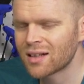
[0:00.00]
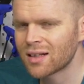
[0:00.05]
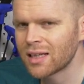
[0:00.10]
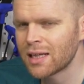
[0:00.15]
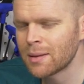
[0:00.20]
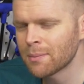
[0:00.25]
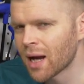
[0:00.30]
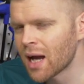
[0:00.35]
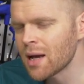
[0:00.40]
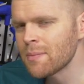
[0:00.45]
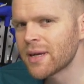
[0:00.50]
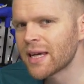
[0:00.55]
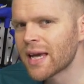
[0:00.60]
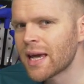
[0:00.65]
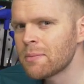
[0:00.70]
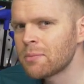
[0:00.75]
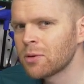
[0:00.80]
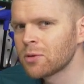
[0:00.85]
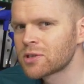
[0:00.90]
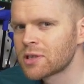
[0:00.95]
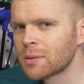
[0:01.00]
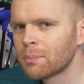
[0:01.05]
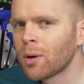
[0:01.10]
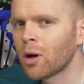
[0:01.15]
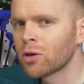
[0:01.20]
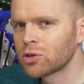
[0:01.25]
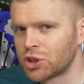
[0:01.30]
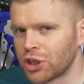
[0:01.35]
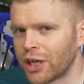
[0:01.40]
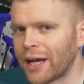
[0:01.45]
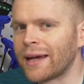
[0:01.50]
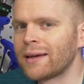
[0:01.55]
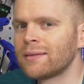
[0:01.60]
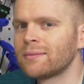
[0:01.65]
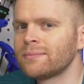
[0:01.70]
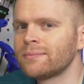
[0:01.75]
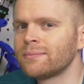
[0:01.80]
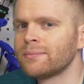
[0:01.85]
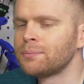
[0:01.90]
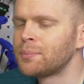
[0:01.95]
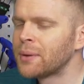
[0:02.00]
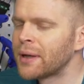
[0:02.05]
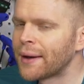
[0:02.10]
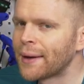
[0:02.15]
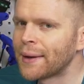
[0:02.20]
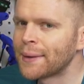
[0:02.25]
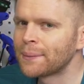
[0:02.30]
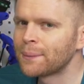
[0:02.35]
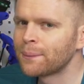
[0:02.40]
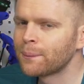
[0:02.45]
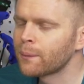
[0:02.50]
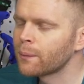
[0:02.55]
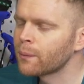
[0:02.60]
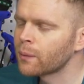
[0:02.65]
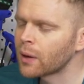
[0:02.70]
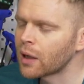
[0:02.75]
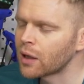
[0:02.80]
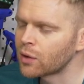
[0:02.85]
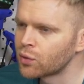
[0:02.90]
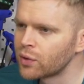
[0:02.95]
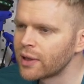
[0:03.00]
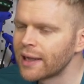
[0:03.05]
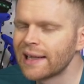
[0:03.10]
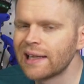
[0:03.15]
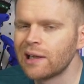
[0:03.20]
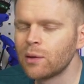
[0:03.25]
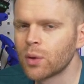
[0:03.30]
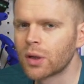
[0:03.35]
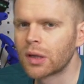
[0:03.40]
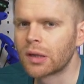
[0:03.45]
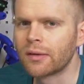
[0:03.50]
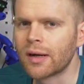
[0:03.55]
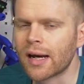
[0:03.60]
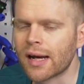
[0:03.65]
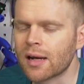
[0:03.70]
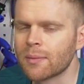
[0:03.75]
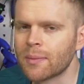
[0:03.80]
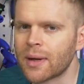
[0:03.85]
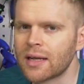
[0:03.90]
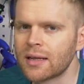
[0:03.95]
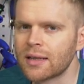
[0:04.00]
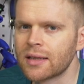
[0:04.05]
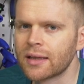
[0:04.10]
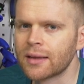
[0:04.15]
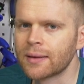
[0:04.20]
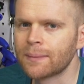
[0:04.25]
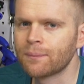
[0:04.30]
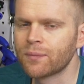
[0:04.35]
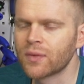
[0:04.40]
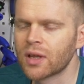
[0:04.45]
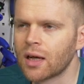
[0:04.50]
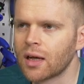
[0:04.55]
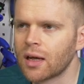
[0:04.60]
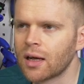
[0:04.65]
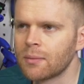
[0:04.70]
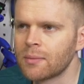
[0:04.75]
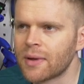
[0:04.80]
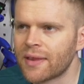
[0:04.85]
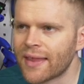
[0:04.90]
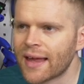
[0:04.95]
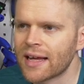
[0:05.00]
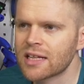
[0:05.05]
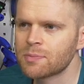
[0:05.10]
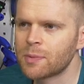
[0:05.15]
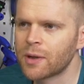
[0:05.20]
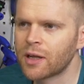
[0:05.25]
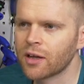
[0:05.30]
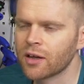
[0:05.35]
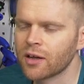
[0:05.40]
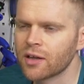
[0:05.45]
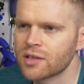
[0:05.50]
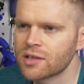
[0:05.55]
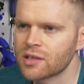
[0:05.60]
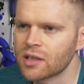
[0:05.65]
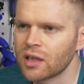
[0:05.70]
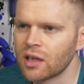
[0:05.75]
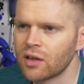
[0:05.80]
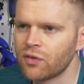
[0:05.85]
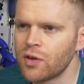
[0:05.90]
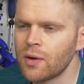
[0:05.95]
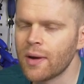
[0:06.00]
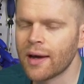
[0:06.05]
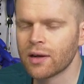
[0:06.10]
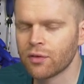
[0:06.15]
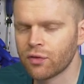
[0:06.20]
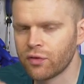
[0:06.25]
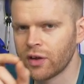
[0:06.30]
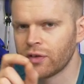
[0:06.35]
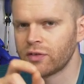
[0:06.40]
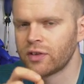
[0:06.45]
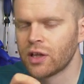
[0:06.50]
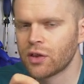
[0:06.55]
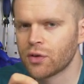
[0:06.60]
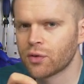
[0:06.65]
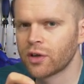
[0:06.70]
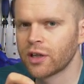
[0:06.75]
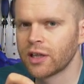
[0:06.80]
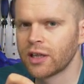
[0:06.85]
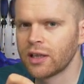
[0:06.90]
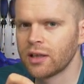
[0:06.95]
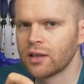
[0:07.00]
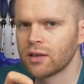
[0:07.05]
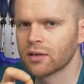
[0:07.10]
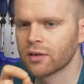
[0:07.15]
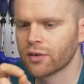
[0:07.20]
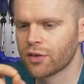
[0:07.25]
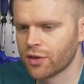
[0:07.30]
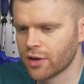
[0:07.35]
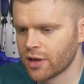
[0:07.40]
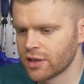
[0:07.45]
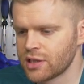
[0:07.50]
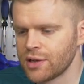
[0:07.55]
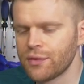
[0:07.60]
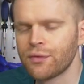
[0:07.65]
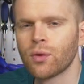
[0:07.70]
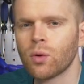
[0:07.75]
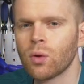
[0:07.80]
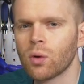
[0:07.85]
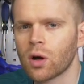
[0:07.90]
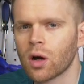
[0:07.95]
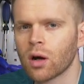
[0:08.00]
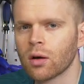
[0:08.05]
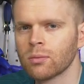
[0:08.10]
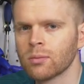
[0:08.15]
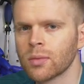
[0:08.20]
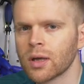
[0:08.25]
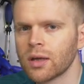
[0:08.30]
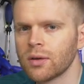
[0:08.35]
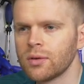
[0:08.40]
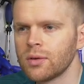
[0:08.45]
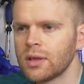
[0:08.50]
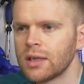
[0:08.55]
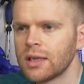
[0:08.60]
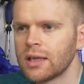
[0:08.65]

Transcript: you might be able to bodge it, but I really wouldn't recommend it. And that's because if you had a 53-34 combo,